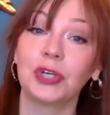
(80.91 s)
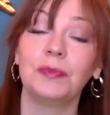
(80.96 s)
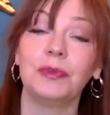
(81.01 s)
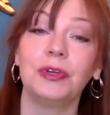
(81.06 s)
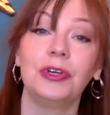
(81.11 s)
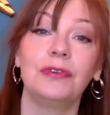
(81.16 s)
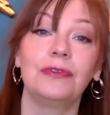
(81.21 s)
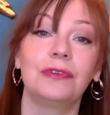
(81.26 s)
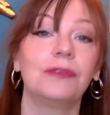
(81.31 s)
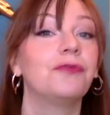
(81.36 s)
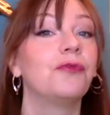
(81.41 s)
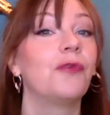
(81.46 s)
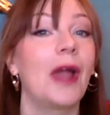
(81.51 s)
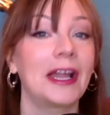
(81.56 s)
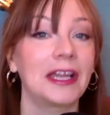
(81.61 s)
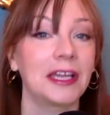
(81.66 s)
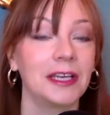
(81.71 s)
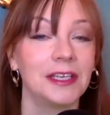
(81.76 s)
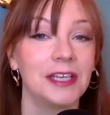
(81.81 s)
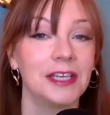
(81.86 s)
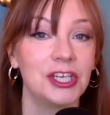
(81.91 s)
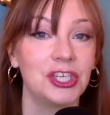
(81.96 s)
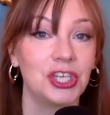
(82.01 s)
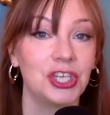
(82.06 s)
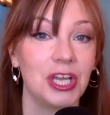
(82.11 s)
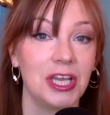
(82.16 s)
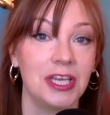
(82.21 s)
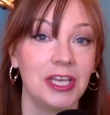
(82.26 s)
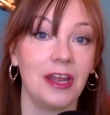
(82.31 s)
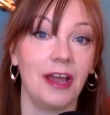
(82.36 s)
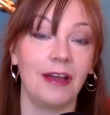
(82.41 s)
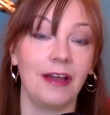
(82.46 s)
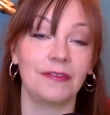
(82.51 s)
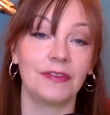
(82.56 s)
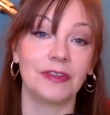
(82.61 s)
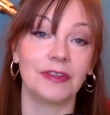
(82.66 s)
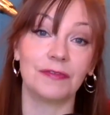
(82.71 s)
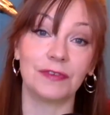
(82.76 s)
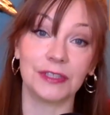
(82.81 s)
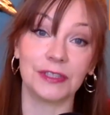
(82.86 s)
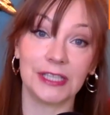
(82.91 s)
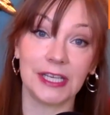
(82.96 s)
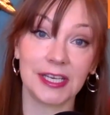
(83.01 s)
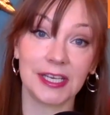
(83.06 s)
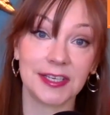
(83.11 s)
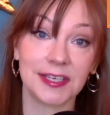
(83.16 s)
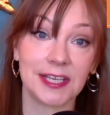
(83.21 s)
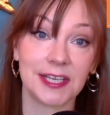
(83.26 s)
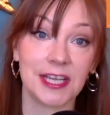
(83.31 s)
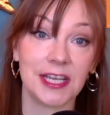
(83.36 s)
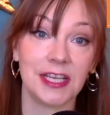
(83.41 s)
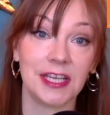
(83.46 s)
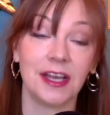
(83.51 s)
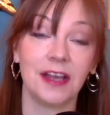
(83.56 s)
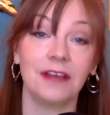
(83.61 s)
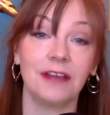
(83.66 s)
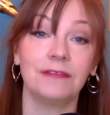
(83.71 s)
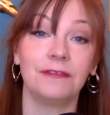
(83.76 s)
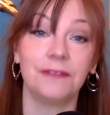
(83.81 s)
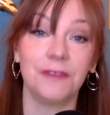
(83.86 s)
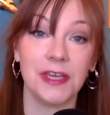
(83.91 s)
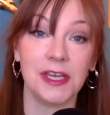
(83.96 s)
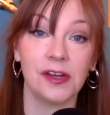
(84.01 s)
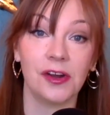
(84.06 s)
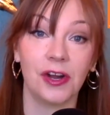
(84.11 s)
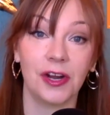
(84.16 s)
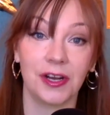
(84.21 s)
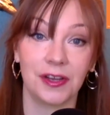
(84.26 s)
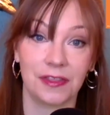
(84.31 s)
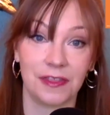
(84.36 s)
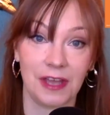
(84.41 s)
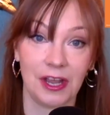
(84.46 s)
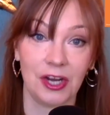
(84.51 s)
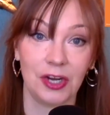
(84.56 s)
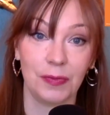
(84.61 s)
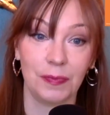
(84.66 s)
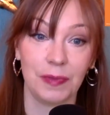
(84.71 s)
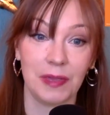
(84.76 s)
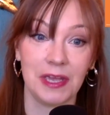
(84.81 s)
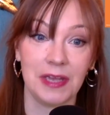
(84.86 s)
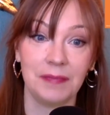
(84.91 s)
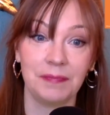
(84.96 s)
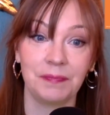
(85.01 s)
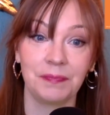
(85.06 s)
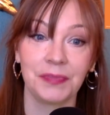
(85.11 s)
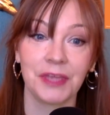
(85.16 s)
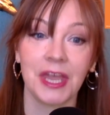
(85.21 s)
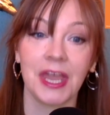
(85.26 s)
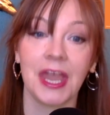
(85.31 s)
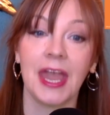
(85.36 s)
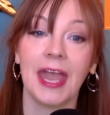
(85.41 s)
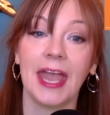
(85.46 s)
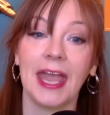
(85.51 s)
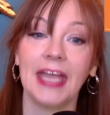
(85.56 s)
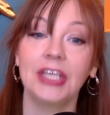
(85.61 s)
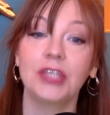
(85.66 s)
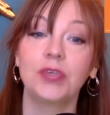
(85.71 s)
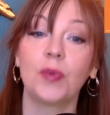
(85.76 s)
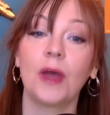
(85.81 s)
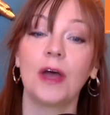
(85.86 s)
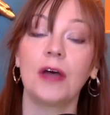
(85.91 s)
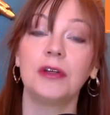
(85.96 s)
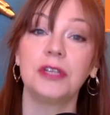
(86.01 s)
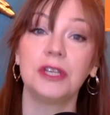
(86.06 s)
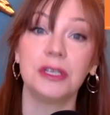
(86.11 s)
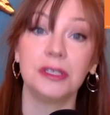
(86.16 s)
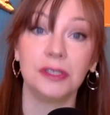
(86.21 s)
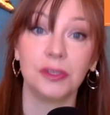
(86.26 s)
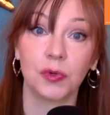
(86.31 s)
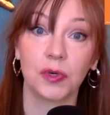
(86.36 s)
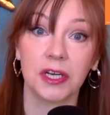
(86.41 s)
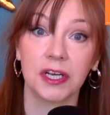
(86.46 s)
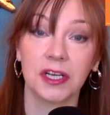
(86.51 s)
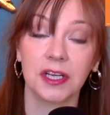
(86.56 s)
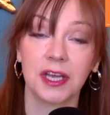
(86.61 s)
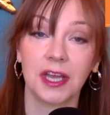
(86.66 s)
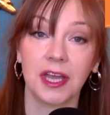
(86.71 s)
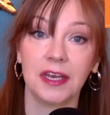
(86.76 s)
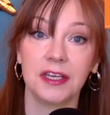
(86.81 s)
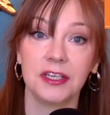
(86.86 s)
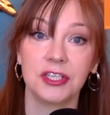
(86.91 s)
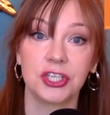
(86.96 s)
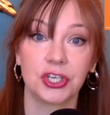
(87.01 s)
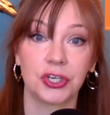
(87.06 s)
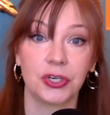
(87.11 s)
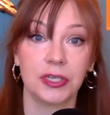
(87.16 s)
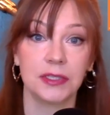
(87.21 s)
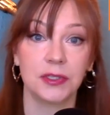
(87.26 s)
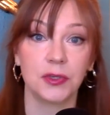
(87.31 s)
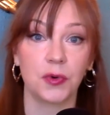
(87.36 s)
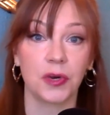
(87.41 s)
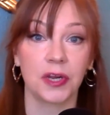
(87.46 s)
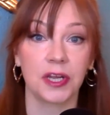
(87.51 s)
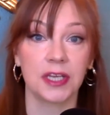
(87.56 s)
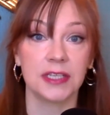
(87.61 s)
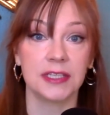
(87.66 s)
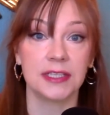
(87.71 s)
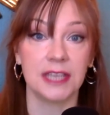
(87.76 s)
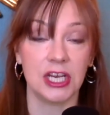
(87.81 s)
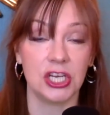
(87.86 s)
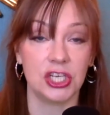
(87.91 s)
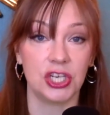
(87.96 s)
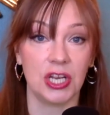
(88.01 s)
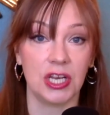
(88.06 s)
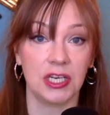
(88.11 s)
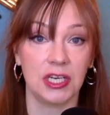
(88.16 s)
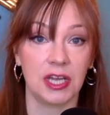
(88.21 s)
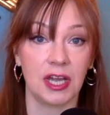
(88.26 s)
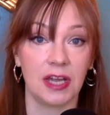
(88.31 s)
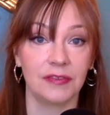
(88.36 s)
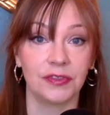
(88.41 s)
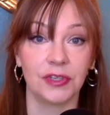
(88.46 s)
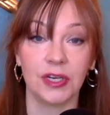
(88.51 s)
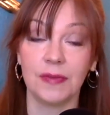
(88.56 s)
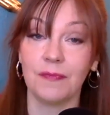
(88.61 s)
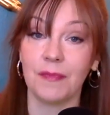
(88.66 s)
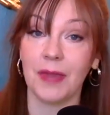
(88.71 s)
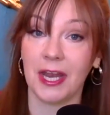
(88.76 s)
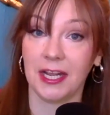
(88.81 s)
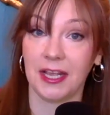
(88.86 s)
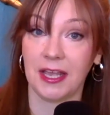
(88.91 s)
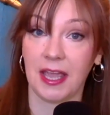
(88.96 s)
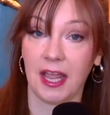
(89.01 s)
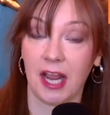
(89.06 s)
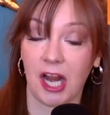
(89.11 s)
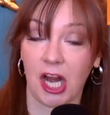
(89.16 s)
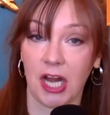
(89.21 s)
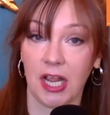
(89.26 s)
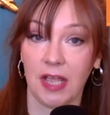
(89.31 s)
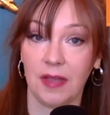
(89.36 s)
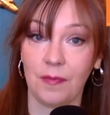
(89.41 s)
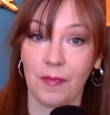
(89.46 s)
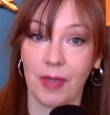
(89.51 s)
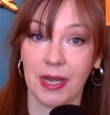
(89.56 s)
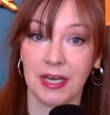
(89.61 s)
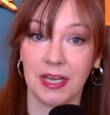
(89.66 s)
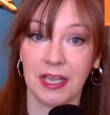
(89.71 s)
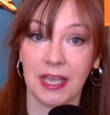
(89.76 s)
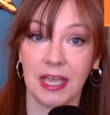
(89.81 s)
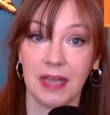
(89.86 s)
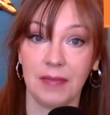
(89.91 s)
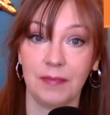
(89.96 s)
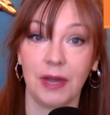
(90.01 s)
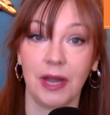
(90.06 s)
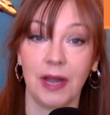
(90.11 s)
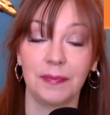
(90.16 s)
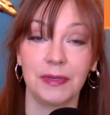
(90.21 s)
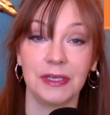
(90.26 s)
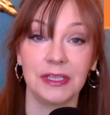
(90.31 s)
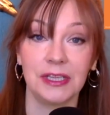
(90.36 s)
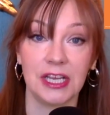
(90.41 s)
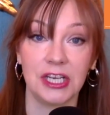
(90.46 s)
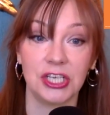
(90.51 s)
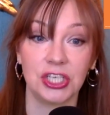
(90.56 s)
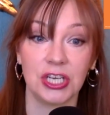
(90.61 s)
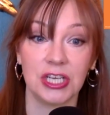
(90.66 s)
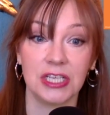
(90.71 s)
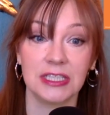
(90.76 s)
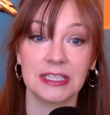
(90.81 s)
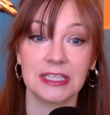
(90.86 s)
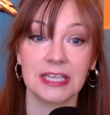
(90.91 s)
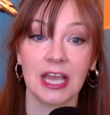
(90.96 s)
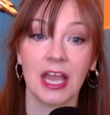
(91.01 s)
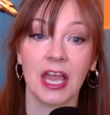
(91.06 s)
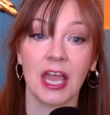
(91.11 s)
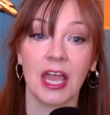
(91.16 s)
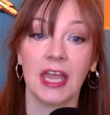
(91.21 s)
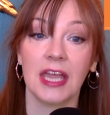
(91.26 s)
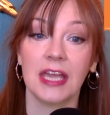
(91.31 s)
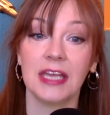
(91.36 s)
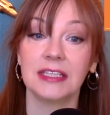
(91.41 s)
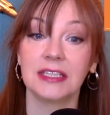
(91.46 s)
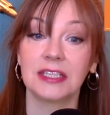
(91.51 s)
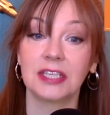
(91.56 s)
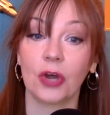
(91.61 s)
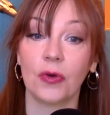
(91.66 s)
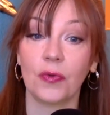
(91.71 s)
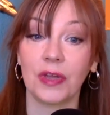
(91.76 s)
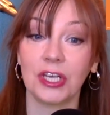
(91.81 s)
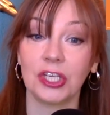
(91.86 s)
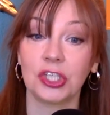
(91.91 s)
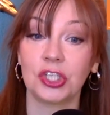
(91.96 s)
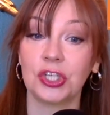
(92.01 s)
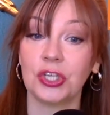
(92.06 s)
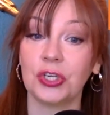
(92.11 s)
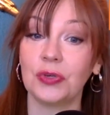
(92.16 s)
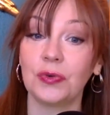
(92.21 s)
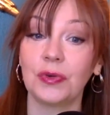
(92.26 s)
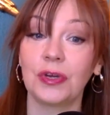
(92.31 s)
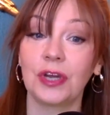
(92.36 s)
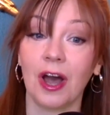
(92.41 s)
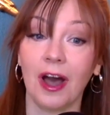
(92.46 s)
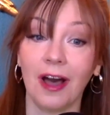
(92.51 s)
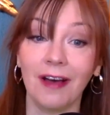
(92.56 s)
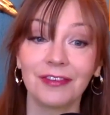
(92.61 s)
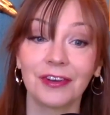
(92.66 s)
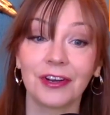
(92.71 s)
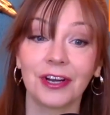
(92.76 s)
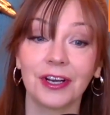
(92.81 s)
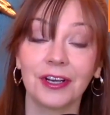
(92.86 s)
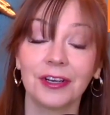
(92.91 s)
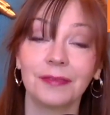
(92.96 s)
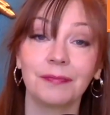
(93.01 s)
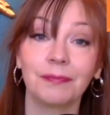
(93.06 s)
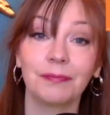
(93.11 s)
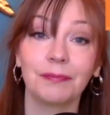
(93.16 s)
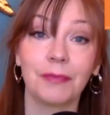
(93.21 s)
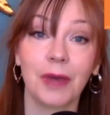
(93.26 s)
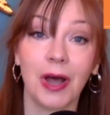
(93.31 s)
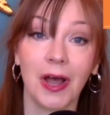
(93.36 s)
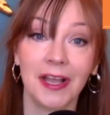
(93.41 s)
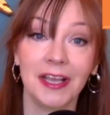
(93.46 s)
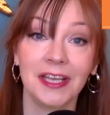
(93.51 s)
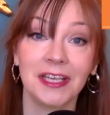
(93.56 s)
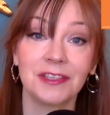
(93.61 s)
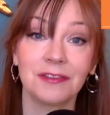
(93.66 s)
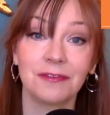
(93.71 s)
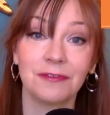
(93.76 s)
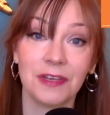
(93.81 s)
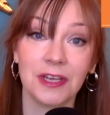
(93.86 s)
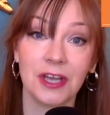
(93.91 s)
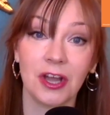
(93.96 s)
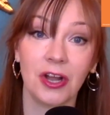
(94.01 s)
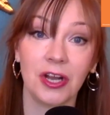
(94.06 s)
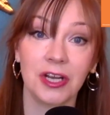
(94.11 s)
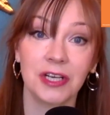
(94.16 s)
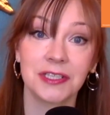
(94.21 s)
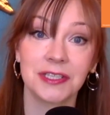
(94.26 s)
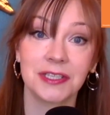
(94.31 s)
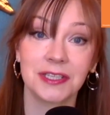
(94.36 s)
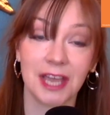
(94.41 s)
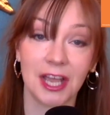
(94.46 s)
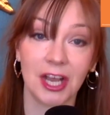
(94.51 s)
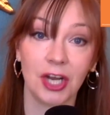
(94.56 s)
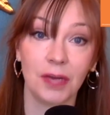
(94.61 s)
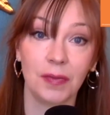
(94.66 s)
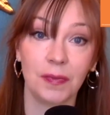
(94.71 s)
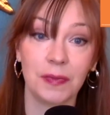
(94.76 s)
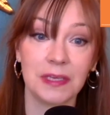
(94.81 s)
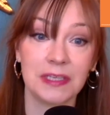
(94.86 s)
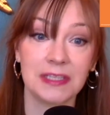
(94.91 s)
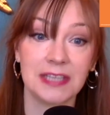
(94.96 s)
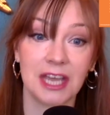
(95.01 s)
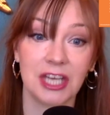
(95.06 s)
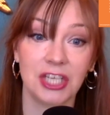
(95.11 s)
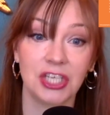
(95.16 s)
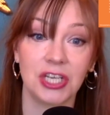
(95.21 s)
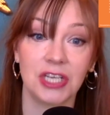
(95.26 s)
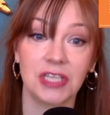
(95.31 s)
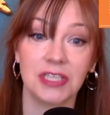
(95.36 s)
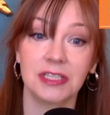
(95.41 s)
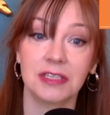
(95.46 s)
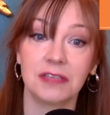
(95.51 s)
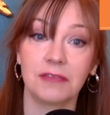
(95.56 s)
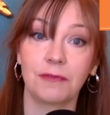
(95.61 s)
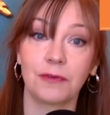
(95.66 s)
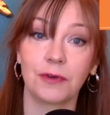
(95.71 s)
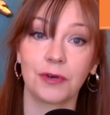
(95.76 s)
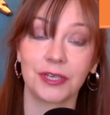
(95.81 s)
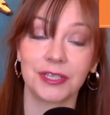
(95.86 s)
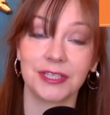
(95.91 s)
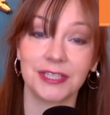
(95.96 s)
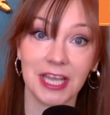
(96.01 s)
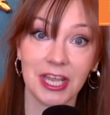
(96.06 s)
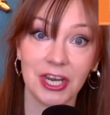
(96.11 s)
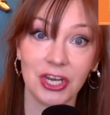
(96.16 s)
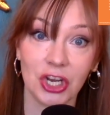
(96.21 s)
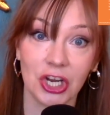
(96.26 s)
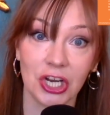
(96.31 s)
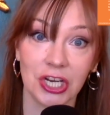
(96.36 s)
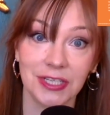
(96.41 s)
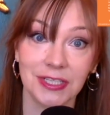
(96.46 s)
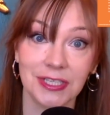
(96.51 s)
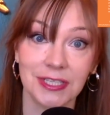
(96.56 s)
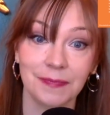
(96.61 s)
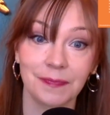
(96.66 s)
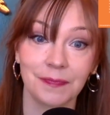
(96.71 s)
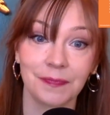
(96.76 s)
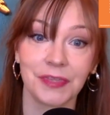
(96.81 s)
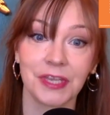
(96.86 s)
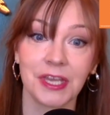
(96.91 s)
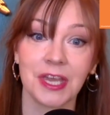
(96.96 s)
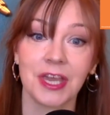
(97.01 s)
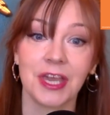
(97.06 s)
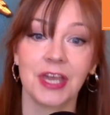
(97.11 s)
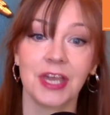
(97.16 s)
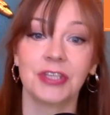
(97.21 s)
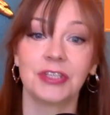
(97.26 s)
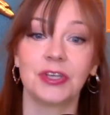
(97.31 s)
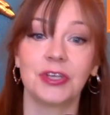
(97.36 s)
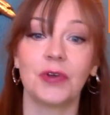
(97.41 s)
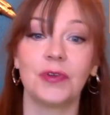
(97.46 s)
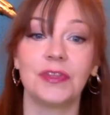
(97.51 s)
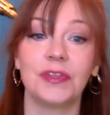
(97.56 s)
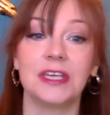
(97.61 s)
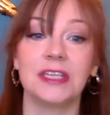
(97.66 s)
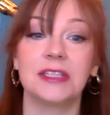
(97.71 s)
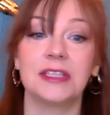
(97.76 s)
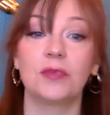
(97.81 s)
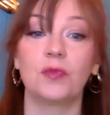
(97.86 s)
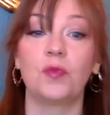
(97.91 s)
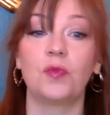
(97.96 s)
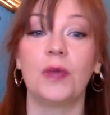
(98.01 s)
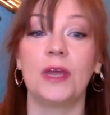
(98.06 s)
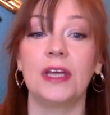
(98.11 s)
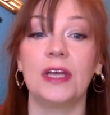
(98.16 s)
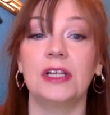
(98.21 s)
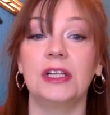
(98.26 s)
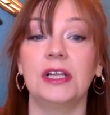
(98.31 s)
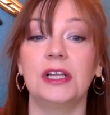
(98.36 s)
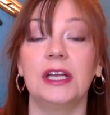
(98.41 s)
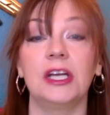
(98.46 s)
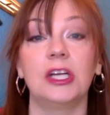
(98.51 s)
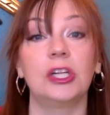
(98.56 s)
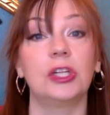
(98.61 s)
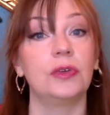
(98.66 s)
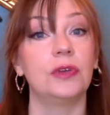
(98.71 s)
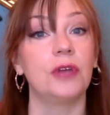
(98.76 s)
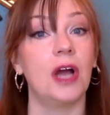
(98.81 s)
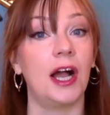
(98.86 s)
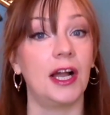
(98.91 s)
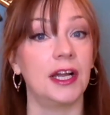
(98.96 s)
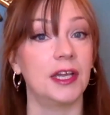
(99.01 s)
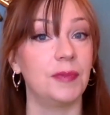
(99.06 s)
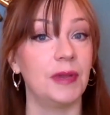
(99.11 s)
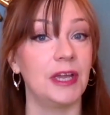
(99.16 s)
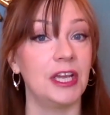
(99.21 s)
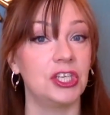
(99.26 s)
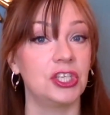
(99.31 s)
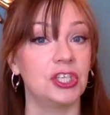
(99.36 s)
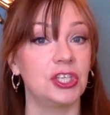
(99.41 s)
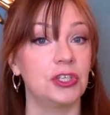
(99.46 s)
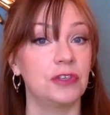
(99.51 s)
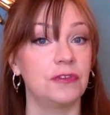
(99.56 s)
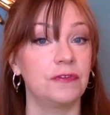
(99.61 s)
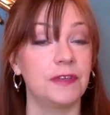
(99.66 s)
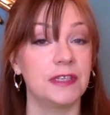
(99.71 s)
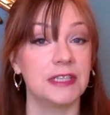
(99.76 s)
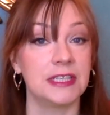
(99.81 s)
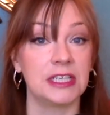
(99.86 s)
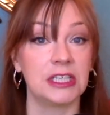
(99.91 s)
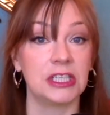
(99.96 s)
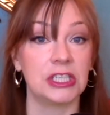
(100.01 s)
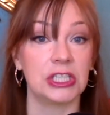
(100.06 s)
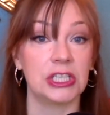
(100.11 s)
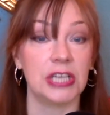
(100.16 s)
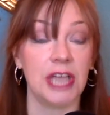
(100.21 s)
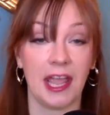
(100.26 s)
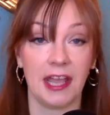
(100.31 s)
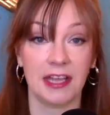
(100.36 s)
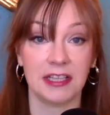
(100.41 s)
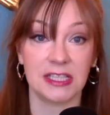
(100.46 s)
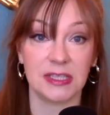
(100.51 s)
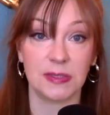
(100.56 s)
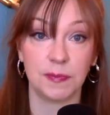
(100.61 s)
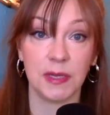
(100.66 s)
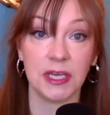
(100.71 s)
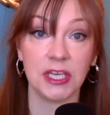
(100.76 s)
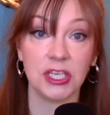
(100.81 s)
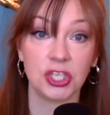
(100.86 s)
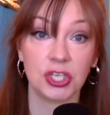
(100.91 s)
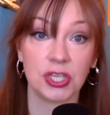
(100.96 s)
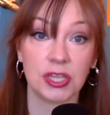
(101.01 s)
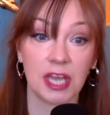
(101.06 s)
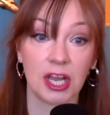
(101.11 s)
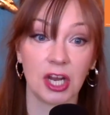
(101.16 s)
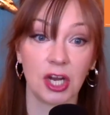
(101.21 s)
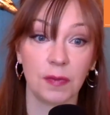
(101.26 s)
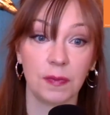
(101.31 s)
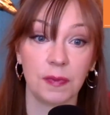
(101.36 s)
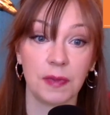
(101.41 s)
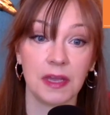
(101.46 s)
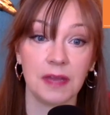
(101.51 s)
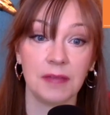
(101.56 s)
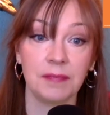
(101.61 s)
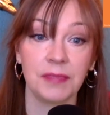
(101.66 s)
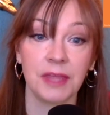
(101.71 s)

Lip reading: move of recognition of the validity of VR therapy, AgeWell New York, an insurance organization covering Medicare and Medicaid populations, is going to cover Mynd VR's therapy sessions for seniors. So this will include occupational, physical, and speech therapy.